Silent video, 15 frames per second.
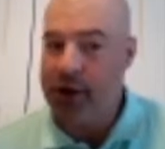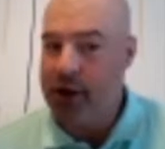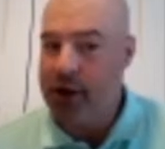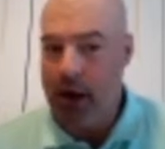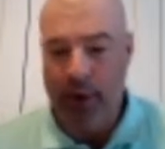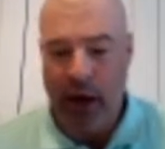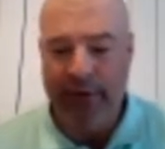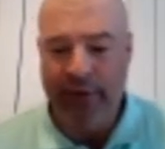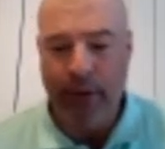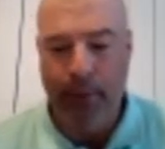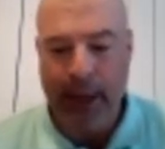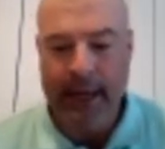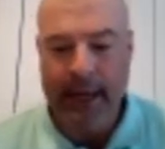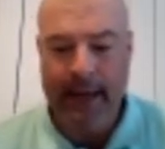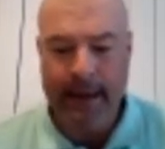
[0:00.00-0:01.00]
they're coming off a
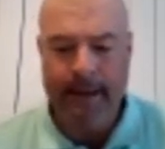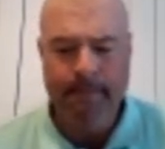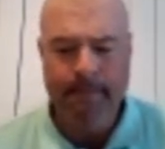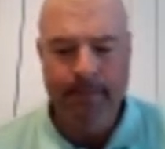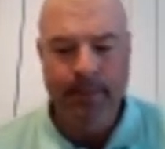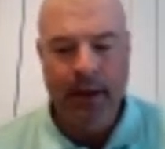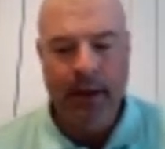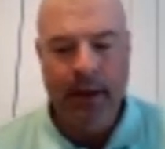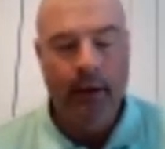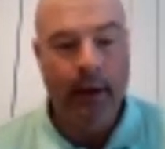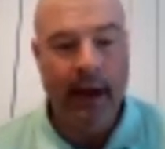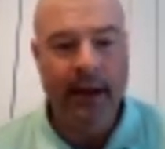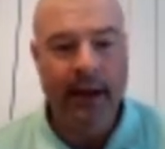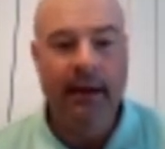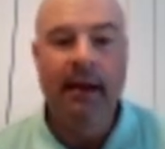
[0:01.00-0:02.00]
pin in,
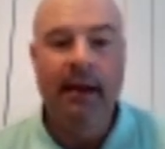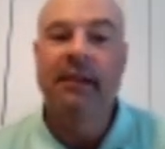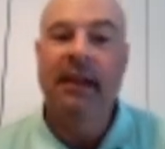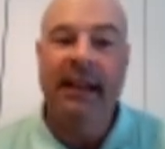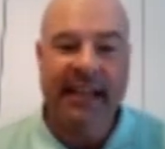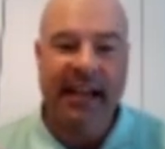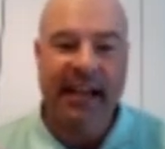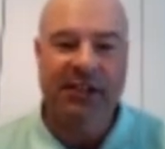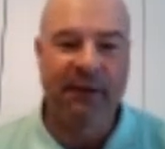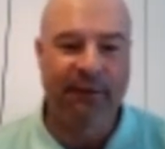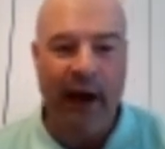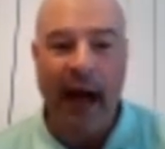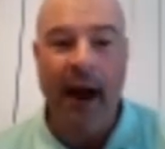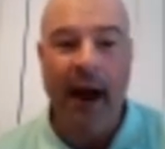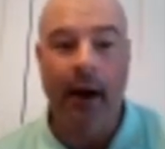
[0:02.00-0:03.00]
right? They catch and
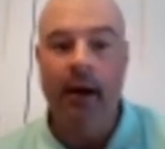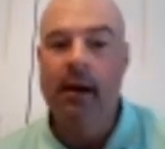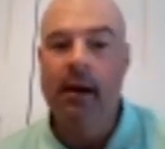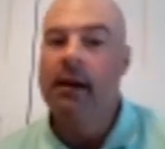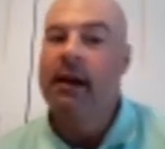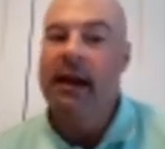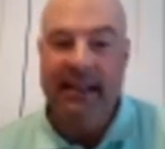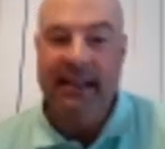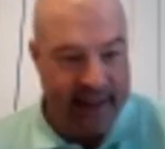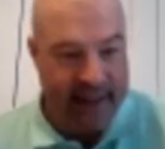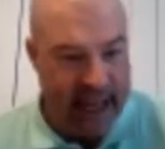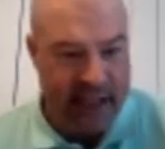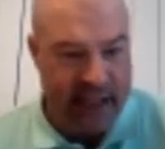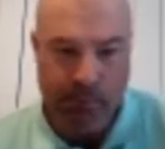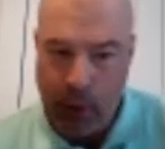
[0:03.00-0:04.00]
fire.
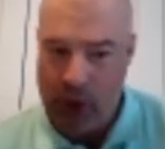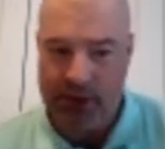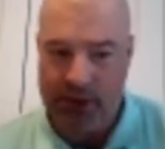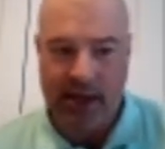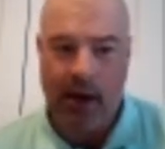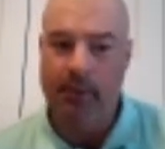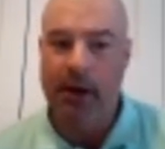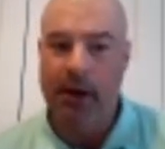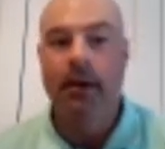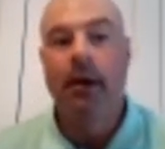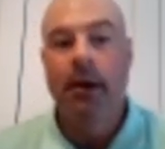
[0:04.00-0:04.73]
Next ball's coming.